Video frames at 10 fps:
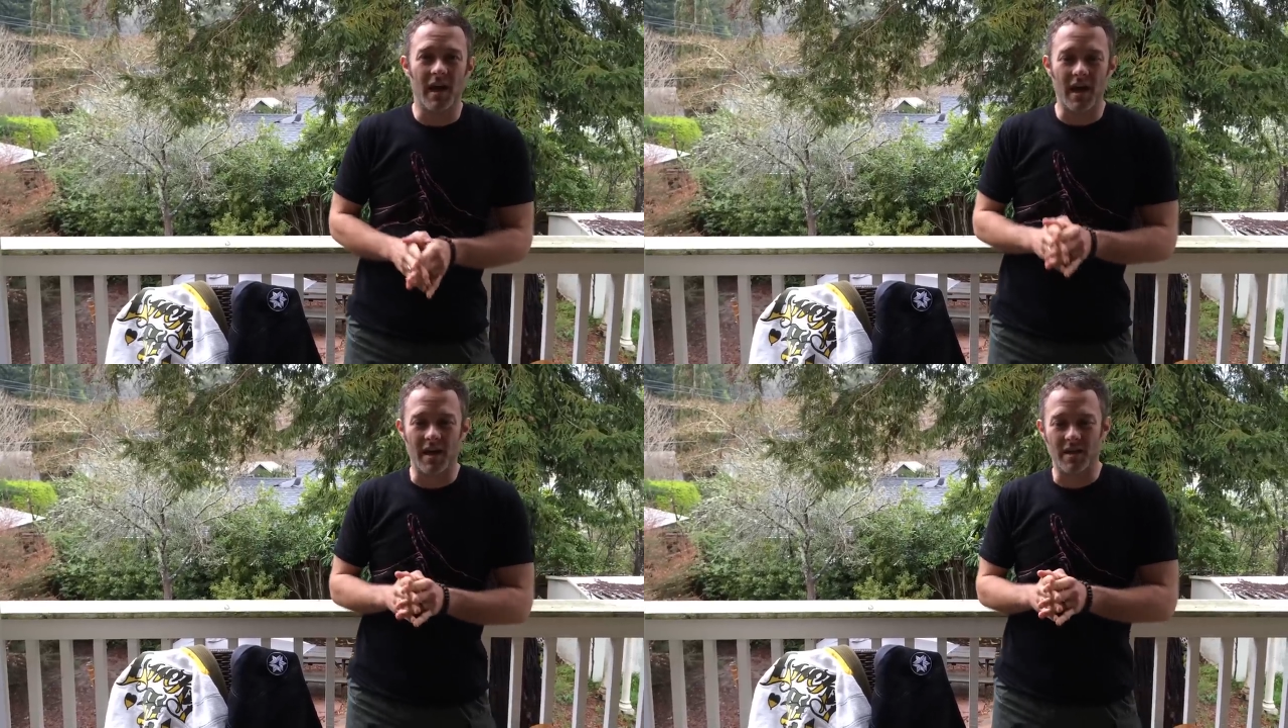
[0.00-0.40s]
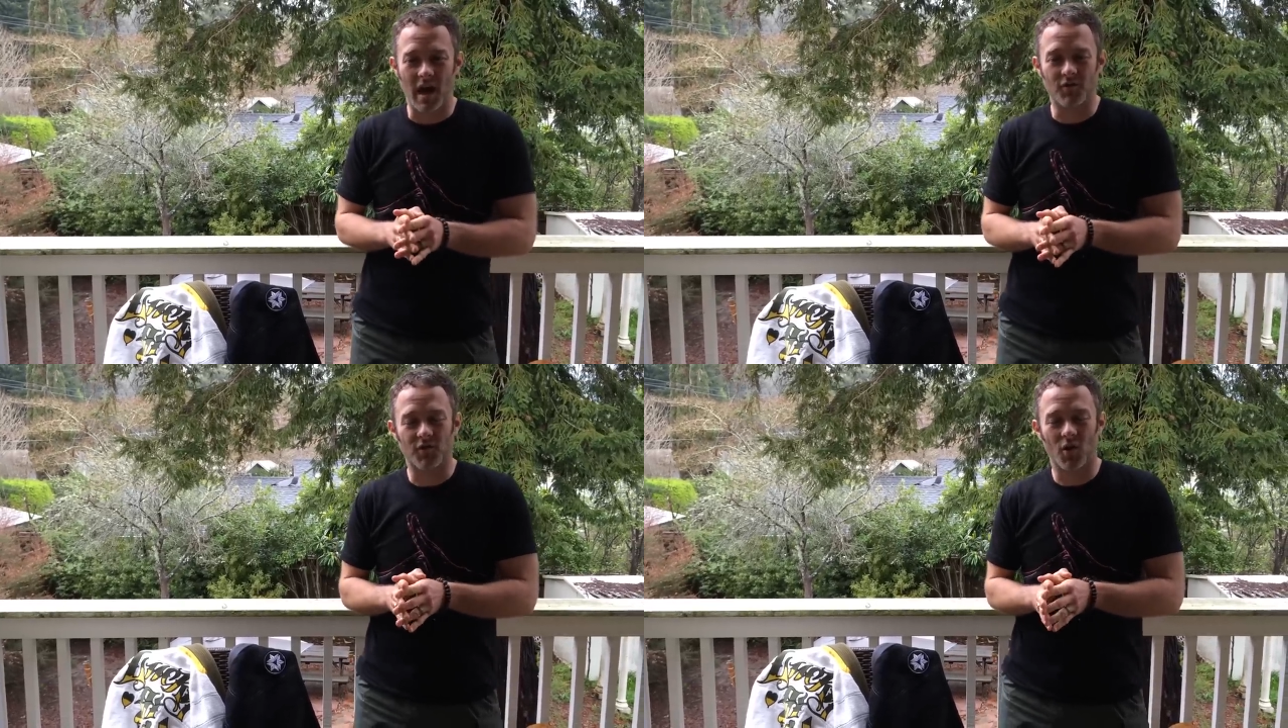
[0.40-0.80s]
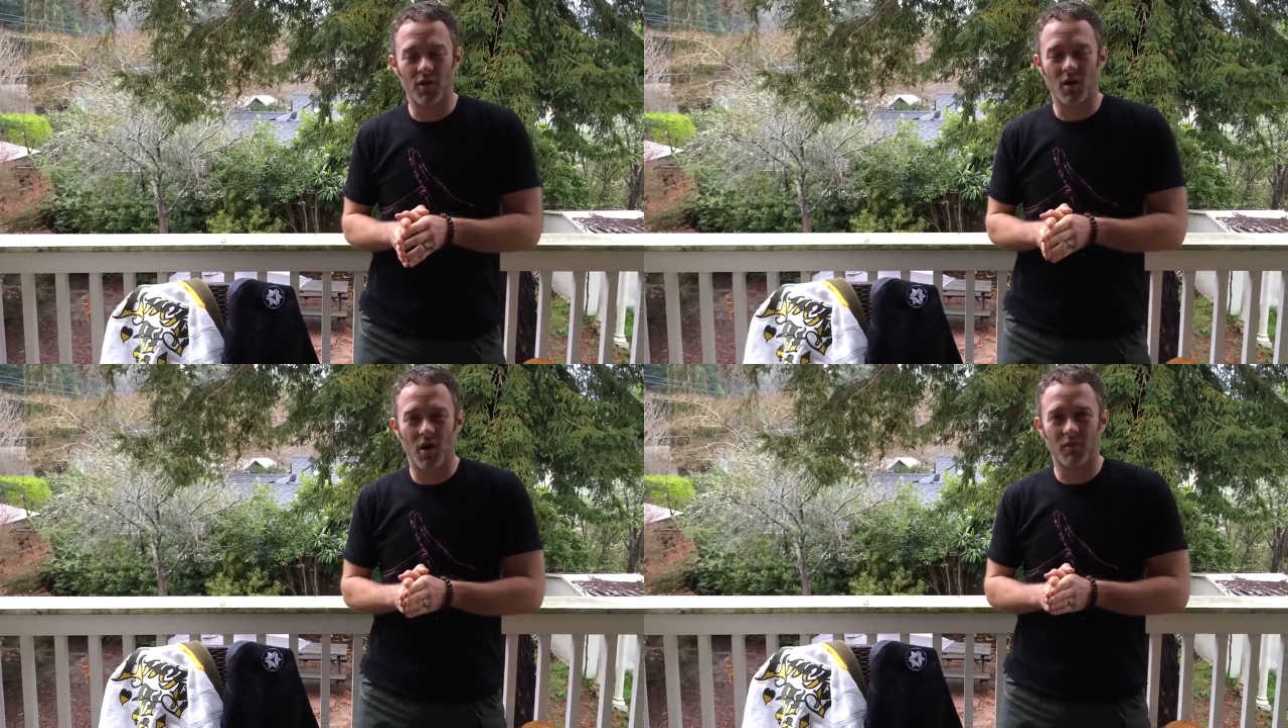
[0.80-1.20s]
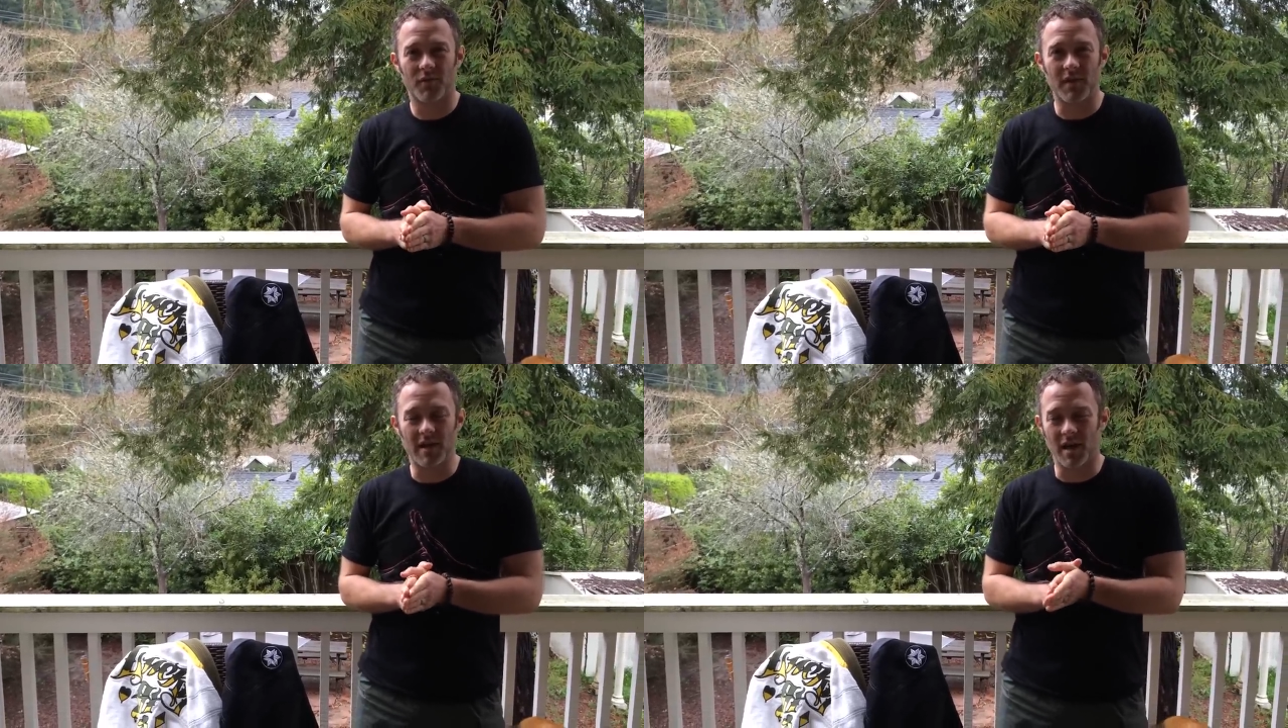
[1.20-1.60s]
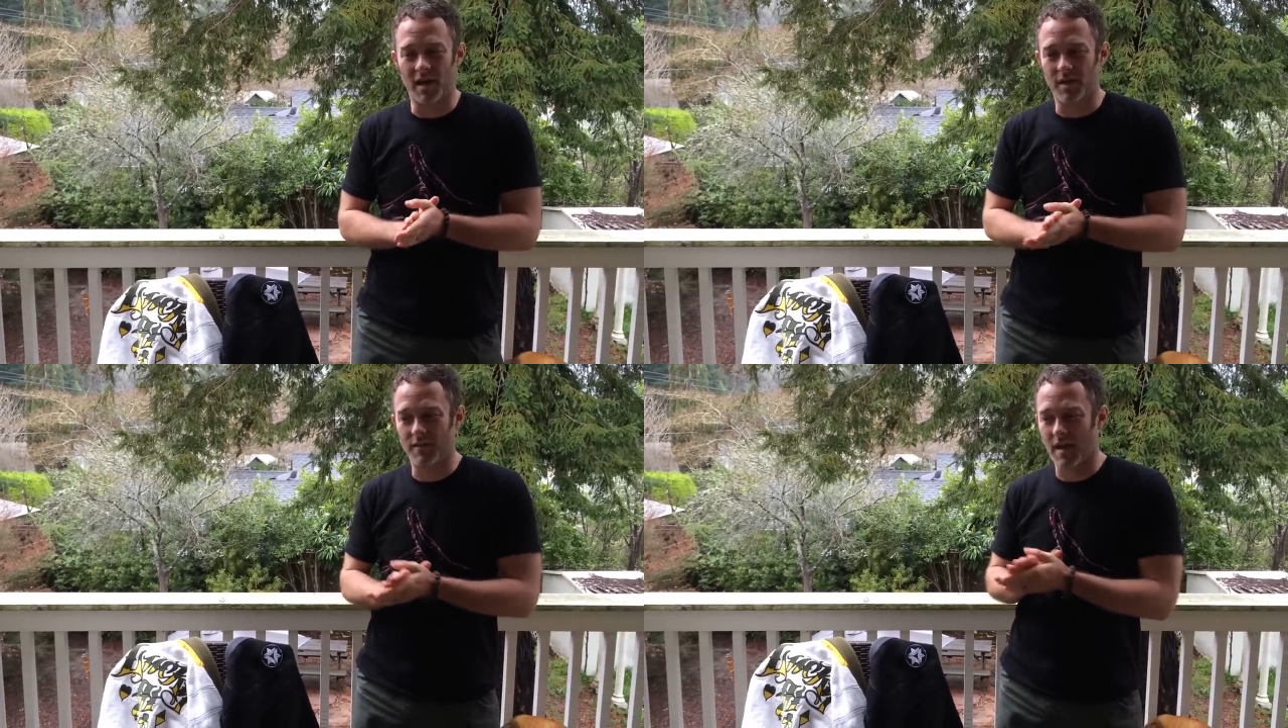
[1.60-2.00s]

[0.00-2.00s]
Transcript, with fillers: eh, I started off the, uh,